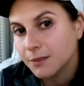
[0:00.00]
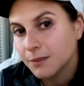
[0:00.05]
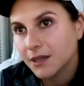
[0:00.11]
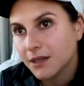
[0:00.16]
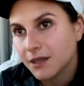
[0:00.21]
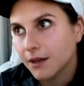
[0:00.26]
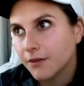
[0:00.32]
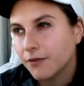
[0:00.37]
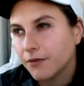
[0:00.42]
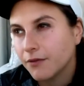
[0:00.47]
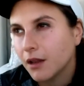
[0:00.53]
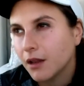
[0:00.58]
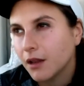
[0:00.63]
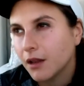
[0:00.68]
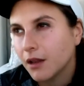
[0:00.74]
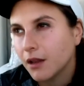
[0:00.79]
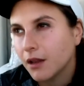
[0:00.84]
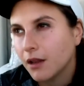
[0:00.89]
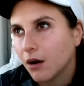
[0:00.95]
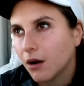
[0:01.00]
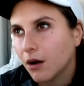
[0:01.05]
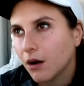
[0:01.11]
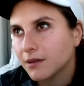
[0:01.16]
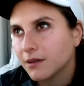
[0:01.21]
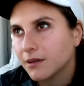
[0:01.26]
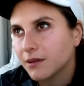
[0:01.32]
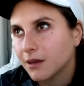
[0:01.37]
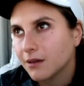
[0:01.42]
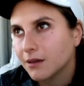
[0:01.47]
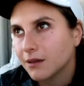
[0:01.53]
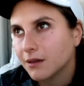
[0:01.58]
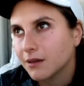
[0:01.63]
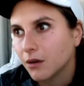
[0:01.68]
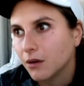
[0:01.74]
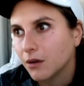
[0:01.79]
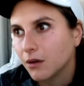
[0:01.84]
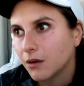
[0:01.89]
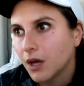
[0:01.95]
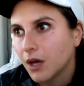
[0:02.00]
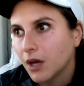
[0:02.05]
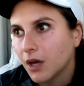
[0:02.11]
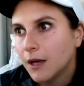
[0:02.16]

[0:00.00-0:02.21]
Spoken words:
because I felt like I'd always had to sort of